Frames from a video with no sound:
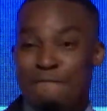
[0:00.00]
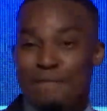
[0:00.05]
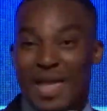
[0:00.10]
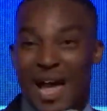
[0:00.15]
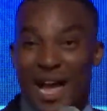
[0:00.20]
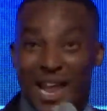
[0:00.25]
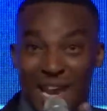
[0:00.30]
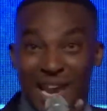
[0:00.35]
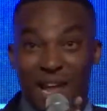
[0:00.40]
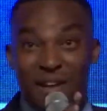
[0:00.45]

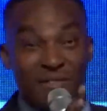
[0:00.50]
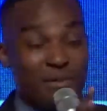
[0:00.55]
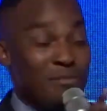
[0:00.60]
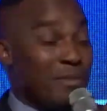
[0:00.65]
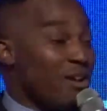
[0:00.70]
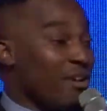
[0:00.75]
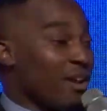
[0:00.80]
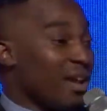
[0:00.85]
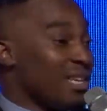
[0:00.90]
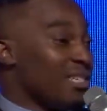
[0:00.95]
I love
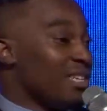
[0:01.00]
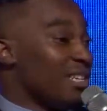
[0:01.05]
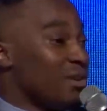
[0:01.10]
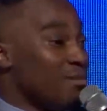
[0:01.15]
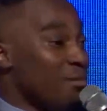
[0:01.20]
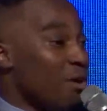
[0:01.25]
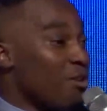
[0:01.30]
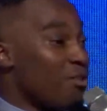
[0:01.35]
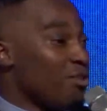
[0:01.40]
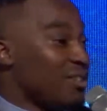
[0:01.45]
America as a
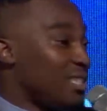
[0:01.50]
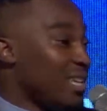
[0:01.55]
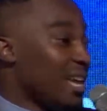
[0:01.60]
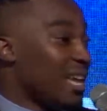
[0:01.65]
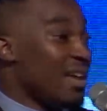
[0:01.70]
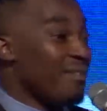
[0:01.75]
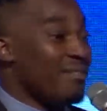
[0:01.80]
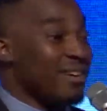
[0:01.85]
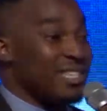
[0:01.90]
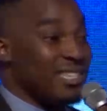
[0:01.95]
democracy. I
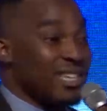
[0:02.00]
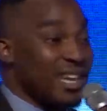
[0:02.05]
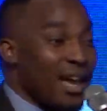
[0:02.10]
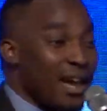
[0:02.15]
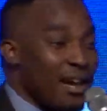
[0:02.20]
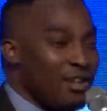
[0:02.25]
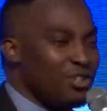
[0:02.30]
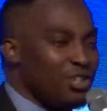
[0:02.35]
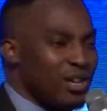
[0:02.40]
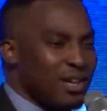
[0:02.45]
love it as a
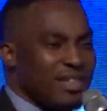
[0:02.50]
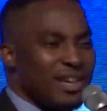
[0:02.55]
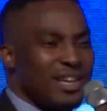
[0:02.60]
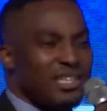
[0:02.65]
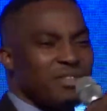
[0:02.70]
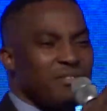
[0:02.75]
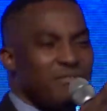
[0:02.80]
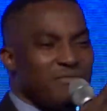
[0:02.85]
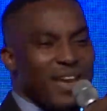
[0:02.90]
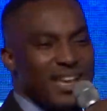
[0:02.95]
country. I think it's
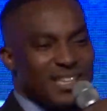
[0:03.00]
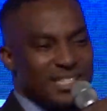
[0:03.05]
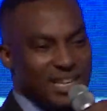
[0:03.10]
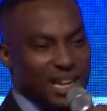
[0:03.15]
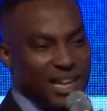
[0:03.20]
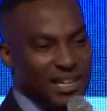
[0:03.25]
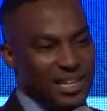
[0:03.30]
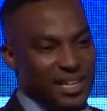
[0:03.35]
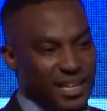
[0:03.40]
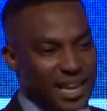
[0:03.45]
a
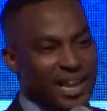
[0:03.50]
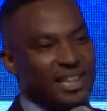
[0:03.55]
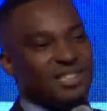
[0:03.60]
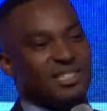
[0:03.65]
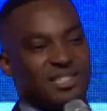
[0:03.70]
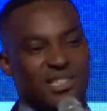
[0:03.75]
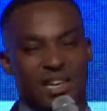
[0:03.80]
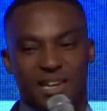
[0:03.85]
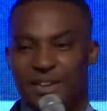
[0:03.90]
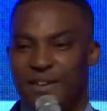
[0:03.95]
fascinating case
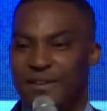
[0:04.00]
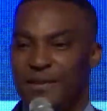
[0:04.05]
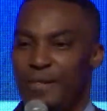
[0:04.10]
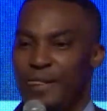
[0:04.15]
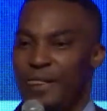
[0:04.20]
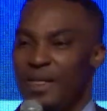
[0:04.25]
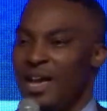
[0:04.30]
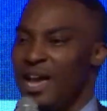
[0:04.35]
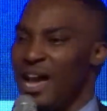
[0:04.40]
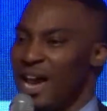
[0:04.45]
study.
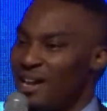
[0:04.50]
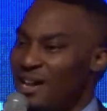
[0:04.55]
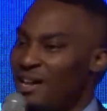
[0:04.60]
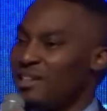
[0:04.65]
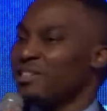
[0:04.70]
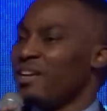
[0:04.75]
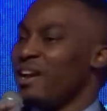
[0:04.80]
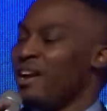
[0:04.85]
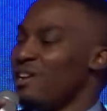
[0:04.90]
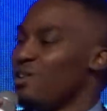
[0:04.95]
And I'll
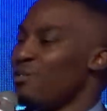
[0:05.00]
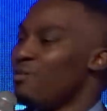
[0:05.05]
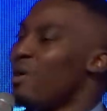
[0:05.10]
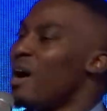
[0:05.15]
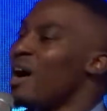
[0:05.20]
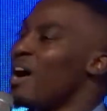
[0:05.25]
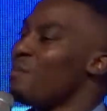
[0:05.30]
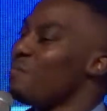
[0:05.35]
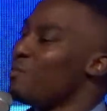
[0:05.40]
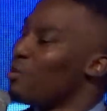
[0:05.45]
tell you
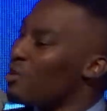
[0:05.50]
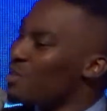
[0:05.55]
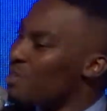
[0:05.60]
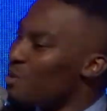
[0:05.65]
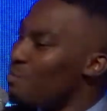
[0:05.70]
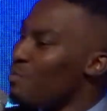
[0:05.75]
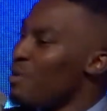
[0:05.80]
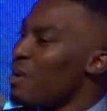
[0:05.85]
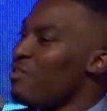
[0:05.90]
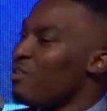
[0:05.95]
why. Because
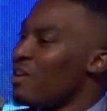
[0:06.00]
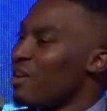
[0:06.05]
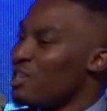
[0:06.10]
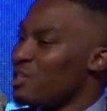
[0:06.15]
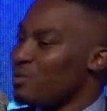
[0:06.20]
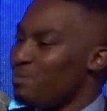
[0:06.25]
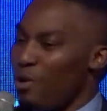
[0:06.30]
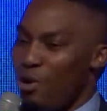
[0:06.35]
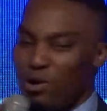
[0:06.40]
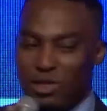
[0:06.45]
America is
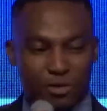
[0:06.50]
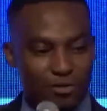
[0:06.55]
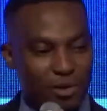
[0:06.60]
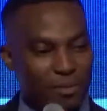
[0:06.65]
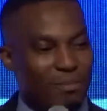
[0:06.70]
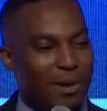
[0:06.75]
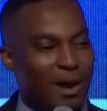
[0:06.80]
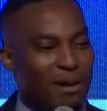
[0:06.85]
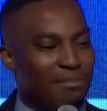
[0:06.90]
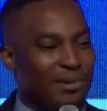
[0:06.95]
both a
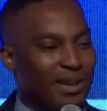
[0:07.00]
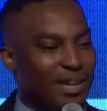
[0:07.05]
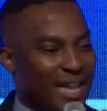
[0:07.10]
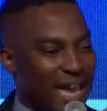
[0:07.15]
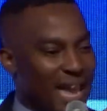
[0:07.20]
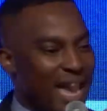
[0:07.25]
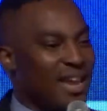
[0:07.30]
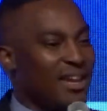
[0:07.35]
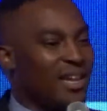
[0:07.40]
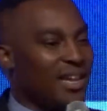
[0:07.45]
republic
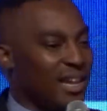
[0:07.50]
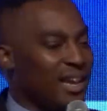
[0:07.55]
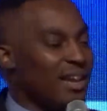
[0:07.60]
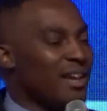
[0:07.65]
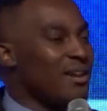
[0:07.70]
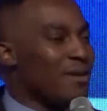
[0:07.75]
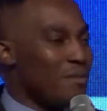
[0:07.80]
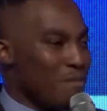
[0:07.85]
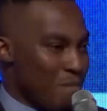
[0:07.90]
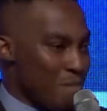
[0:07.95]
and a
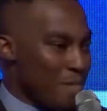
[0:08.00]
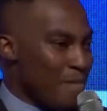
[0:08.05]
kingdom.